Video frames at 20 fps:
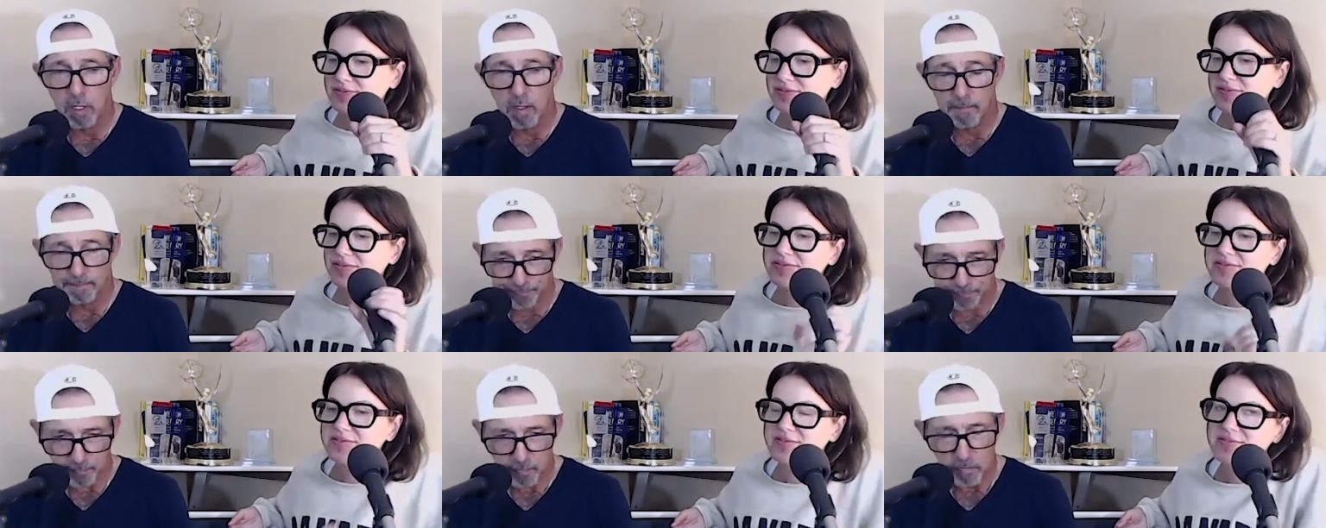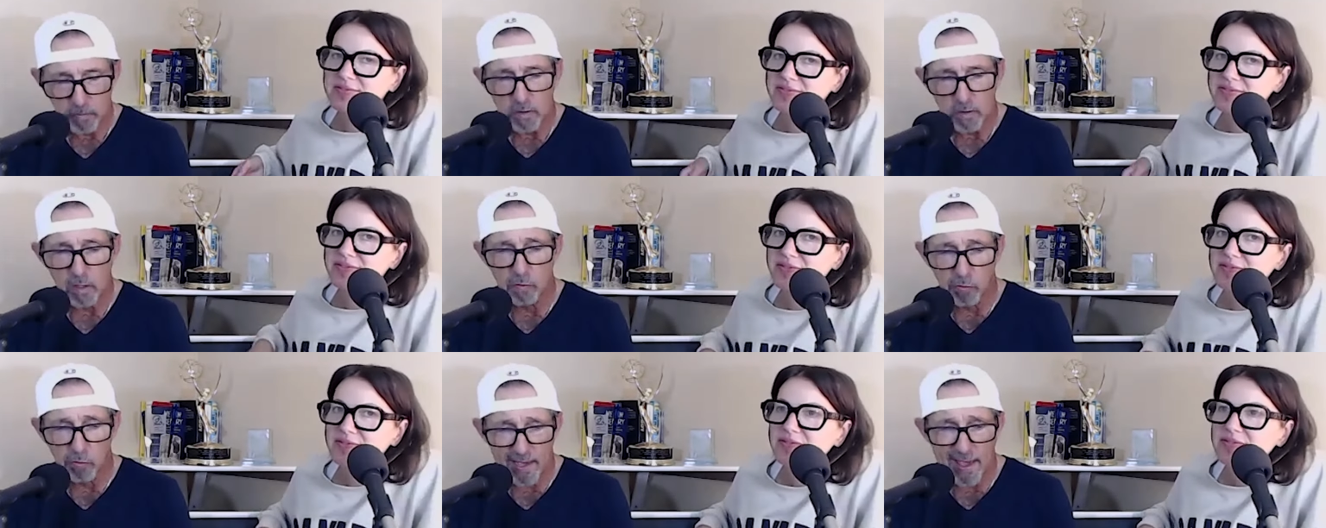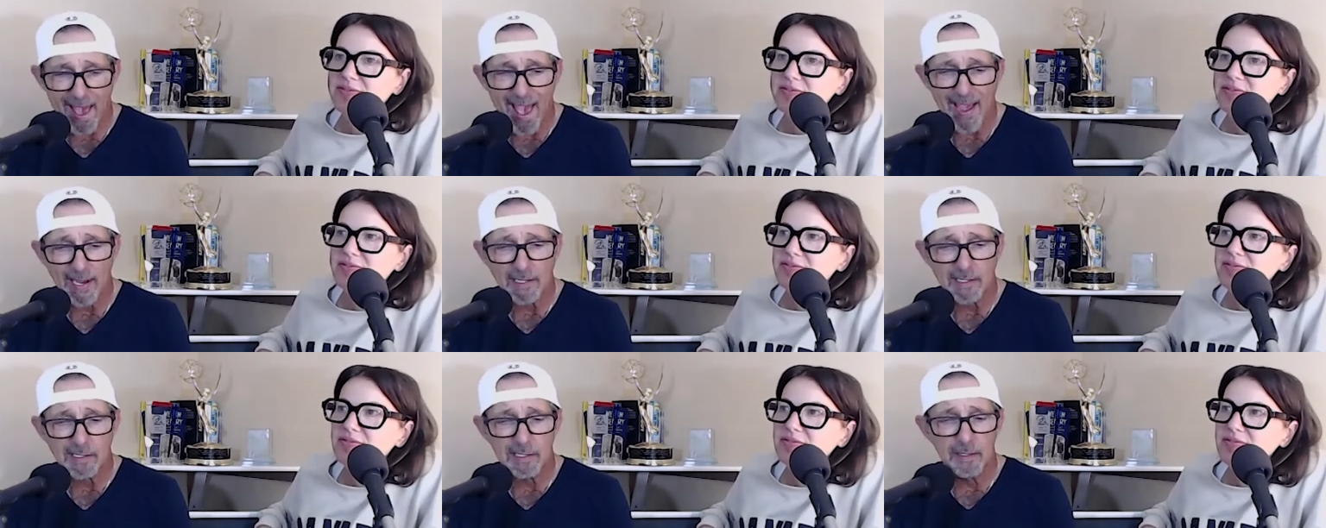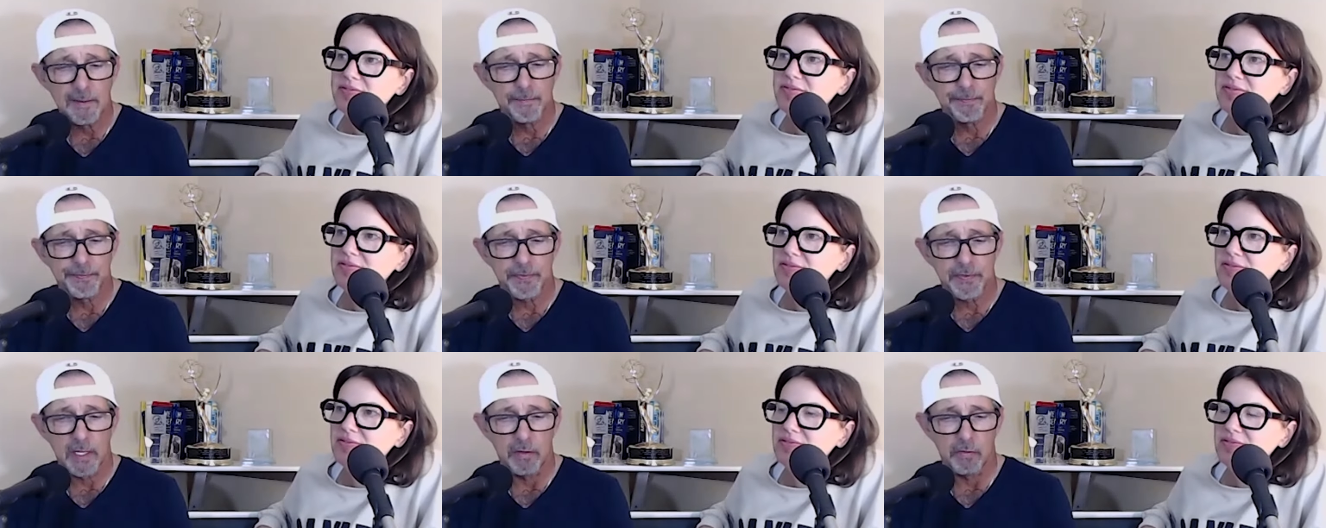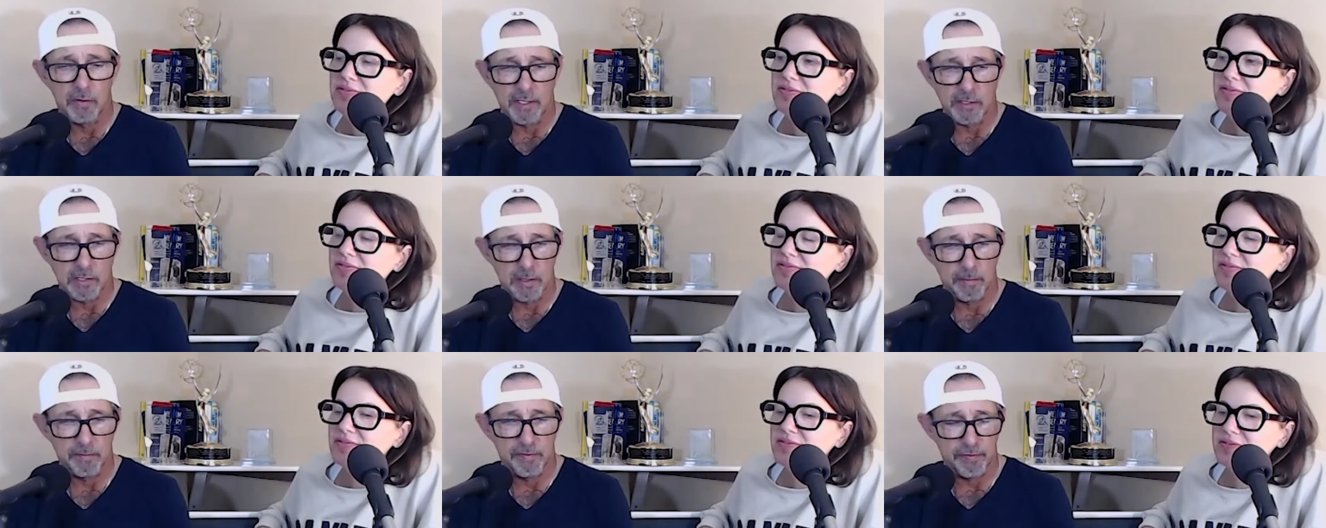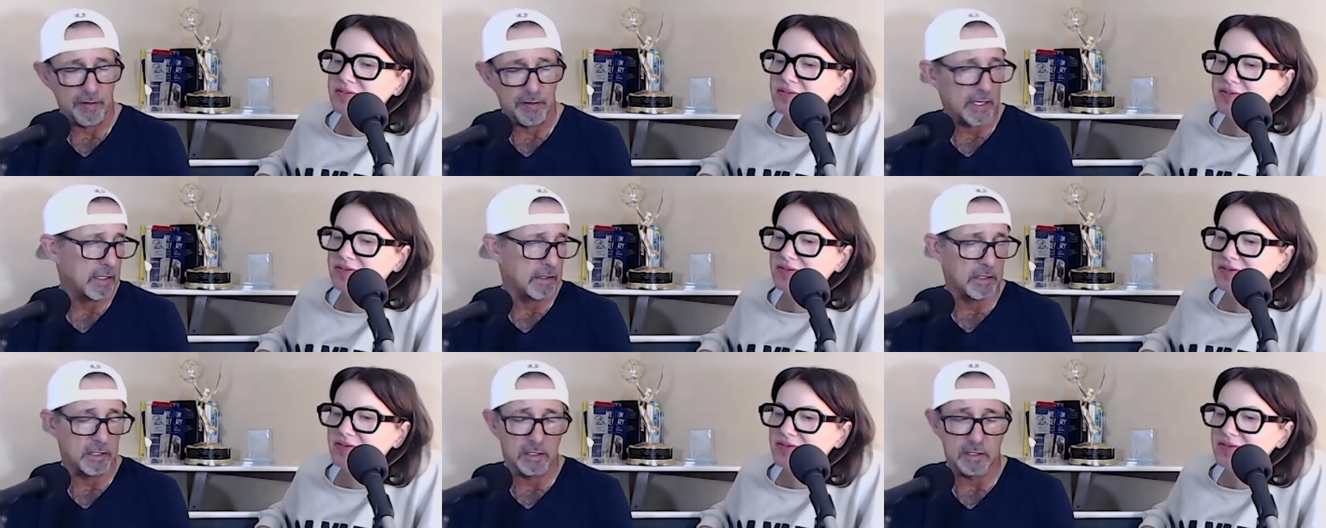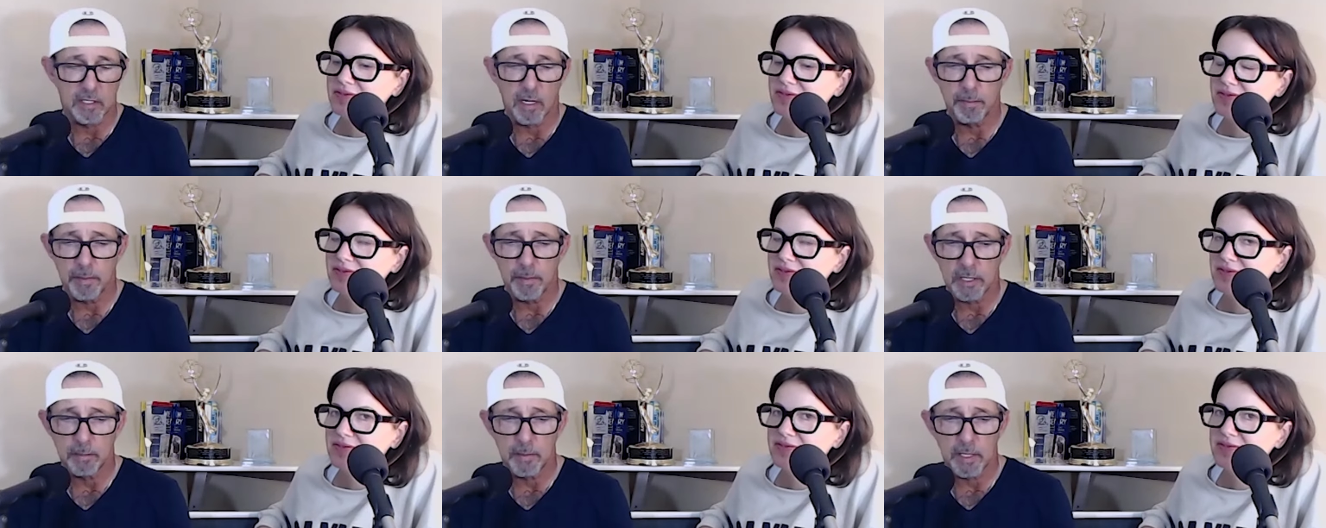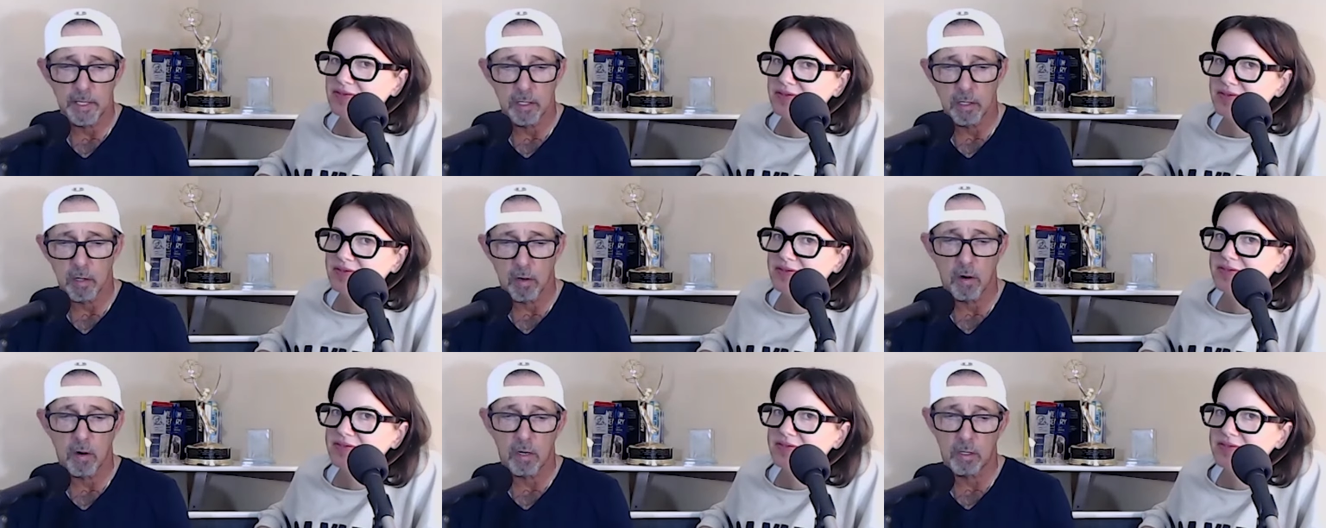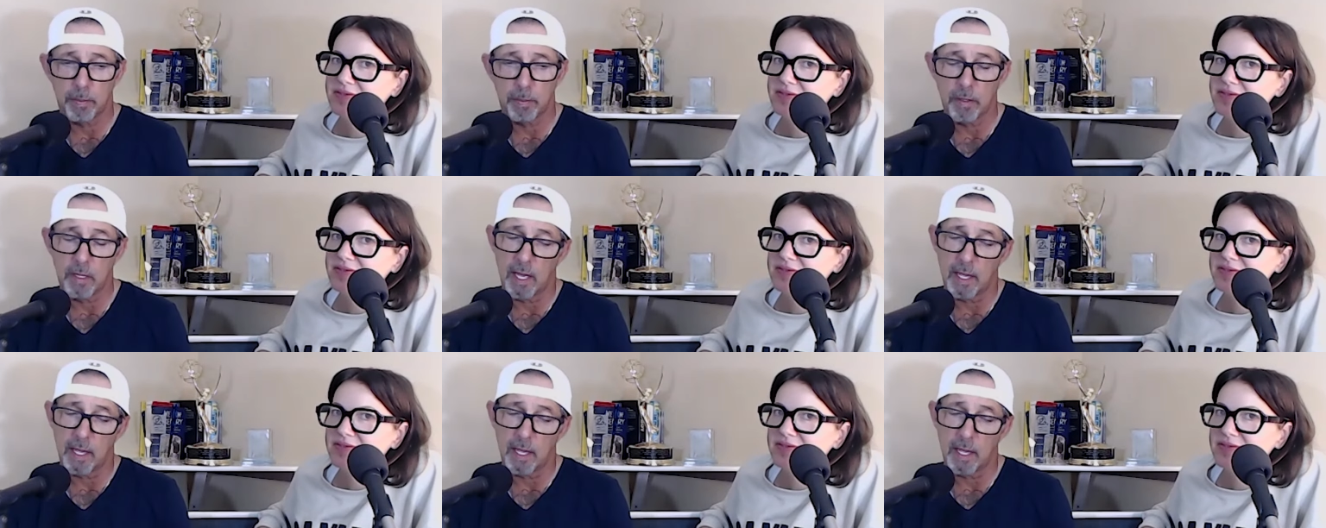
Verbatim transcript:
Speaker 1: react and write some fucking dumb email or horrible.